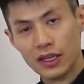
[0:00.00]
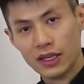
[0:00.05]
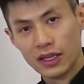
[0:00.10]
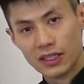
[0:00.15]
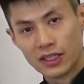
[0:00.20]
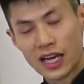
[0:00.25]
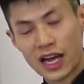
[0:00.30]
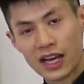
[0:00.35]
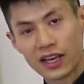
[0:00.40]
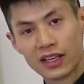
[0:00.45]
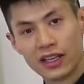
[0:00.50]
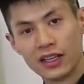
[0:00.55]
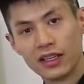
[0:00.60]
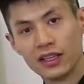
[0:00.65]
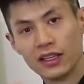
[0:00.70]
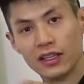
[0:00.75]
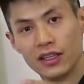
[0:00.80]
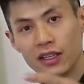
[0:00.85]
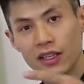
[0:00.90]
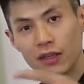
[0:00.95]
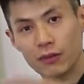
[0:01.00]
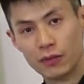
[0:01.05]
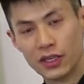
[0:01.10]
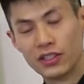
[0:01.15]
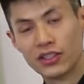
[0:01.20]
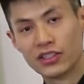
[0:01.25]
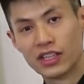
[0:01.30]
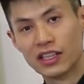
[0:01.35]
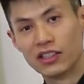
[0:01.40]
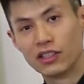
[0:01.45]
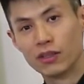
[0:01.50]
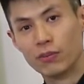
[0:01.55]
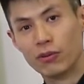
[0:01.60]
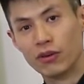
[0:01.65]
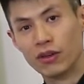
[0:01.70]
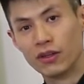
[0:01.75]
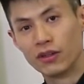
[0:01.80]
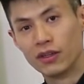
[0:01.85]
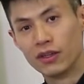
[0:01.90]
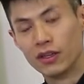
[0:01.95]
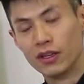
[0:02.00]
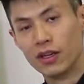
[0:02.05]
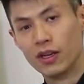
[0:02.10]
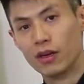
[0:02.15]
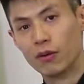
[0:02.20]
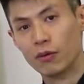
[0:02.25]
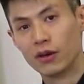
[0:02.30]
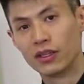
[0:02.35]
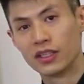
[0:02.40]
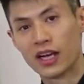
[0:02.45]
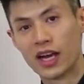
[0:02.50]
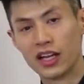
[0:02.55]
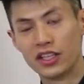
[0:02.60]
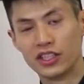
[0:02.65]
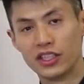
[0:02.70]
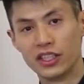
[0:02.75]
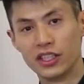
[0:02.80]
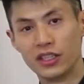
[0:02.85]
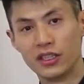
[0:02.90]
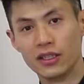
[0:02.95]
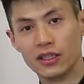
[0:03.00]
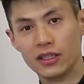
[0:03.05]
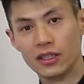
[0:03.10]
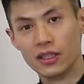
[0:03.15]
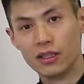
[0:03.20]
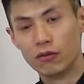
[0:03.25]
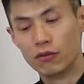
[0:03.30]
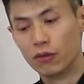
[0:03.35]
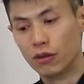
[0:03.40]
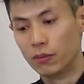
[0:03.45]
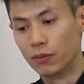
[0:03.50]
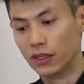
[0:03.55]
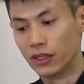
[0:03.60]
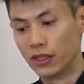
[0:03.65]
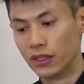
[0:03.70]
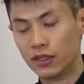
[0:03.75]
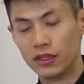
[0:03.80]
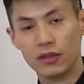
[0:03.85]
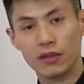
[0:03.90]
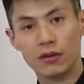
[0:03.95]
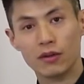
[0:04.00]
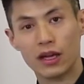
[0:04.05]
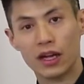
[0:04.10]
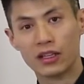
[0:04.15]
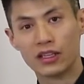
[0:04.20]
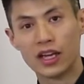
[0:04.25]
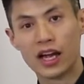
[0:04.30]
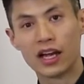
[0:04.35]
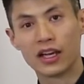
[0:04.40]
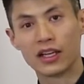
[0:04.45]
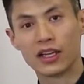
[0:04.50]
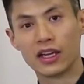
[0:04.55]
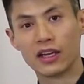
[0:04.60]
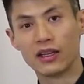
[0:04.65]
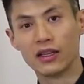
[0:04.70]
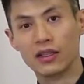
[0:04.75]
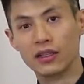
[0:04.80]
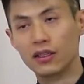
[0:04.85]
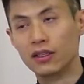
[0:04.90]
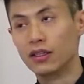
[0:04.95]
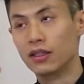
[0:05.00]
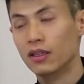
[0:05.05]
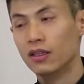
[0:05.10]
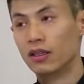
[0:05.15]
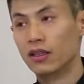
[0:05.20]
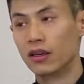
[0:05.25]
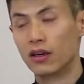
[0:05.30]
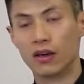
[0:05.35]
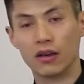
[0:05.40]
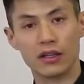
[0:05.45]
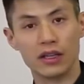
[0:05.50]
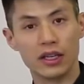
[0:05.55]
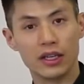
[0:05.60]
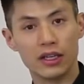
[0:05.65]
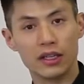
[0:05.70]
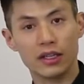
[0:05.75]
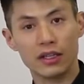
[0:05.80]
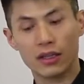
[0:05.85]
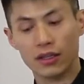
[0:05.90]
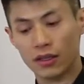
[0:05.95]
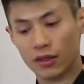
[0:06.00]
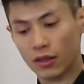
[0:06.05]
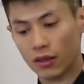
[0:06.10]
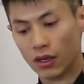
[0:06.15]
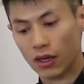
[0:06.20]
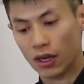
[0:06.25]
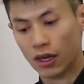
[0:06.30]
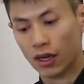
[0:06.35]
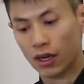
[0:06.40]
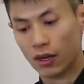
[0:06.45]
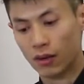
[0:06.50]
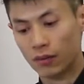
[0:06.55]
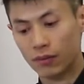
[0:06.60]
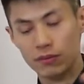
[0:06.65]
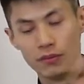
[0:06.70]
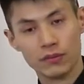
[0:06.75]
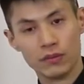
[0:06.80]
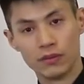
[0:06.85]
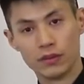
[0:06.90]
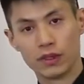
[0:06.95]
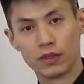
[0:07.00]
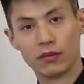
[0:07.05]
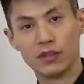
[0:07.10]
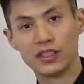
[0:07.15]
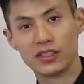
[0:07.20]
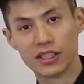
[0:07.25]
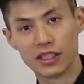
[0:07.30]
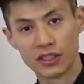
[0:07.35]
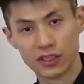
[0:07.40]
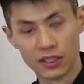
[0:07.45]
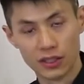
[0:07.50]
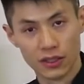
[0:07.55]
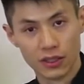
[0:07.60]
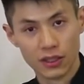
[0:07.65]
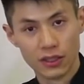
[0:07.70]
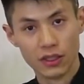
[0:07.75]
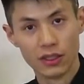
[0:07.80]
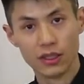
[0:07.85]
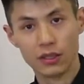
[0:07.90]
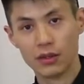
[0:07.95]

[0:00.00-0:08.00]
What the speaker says: attacking in one center point, where Tai Chi will be attacking on a 360,